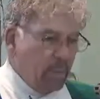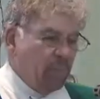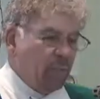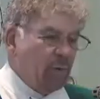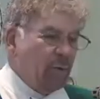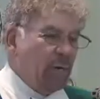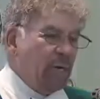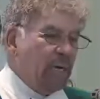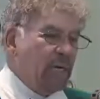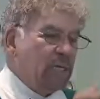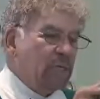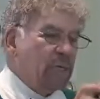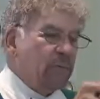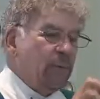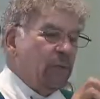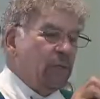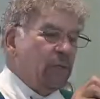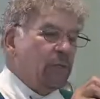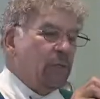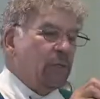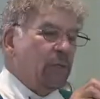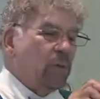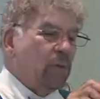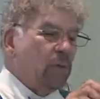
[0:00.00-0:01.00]
Praise be
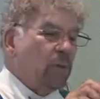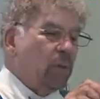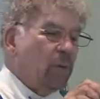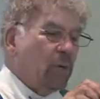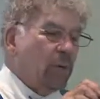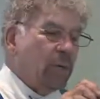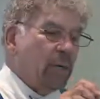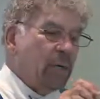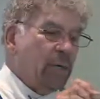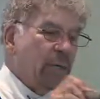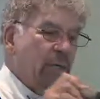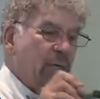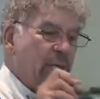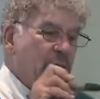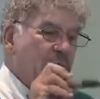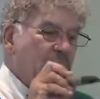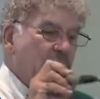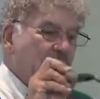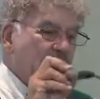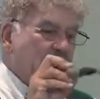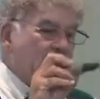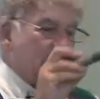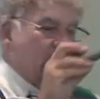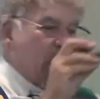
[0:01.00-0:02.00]
to you, Lord
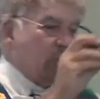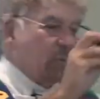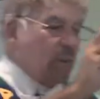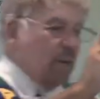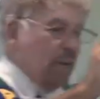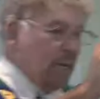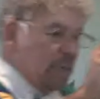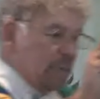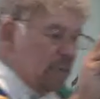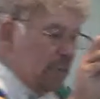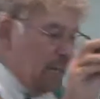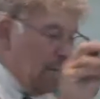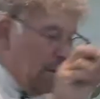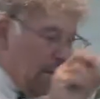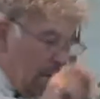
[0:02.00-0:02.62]
Jesus Christ.